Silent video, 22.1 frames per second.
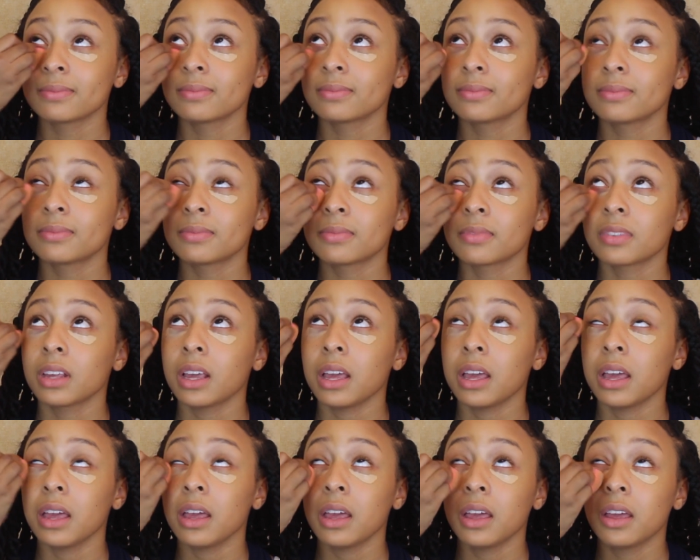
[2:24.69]

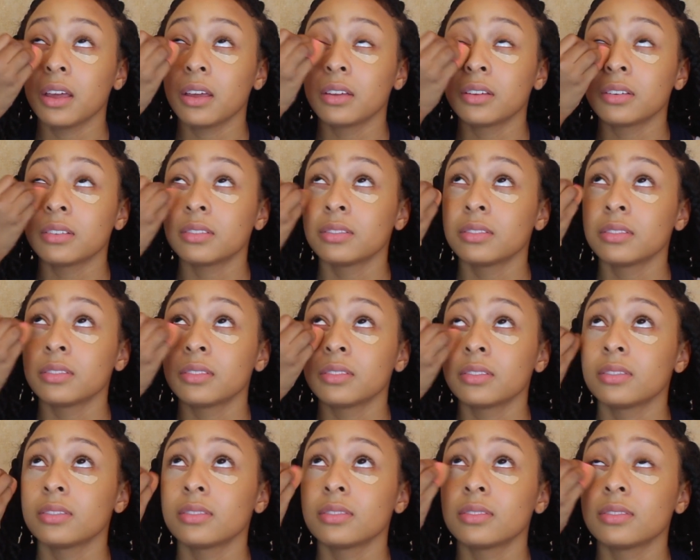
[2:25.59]

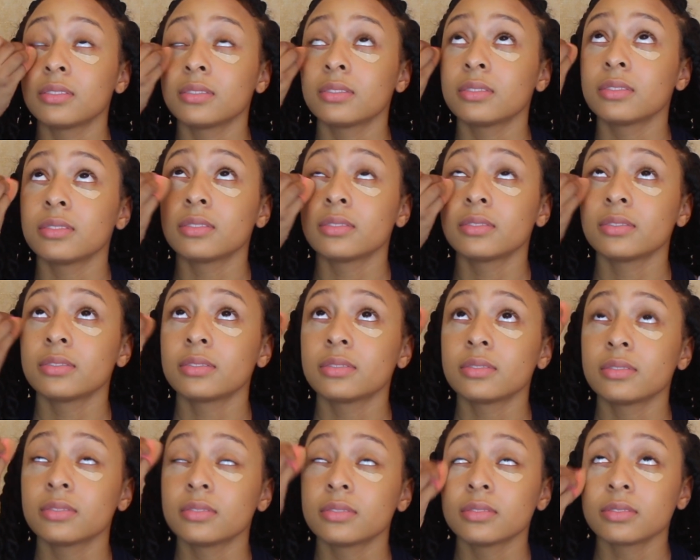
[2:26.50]

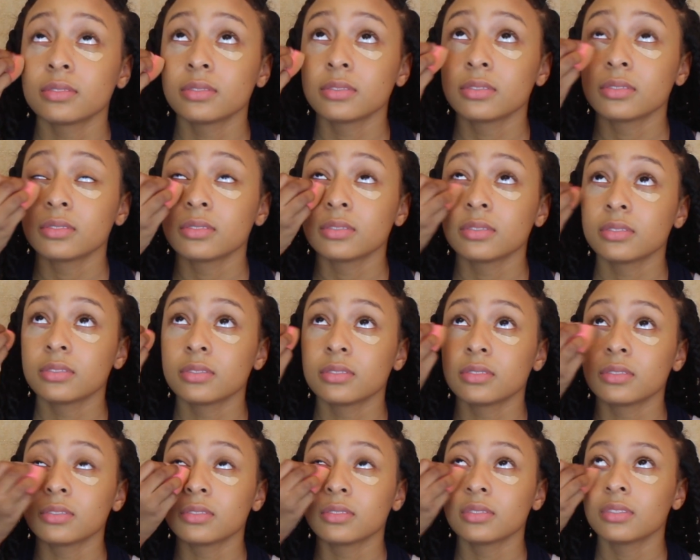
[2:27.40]

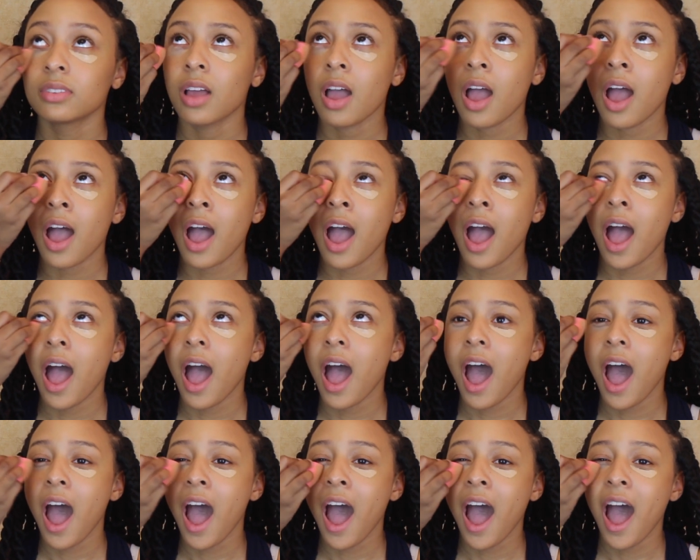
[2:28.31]

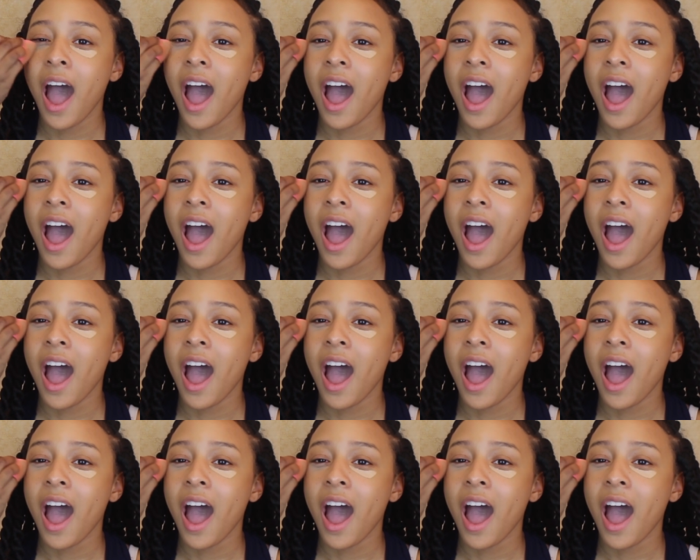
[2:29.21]
(silent)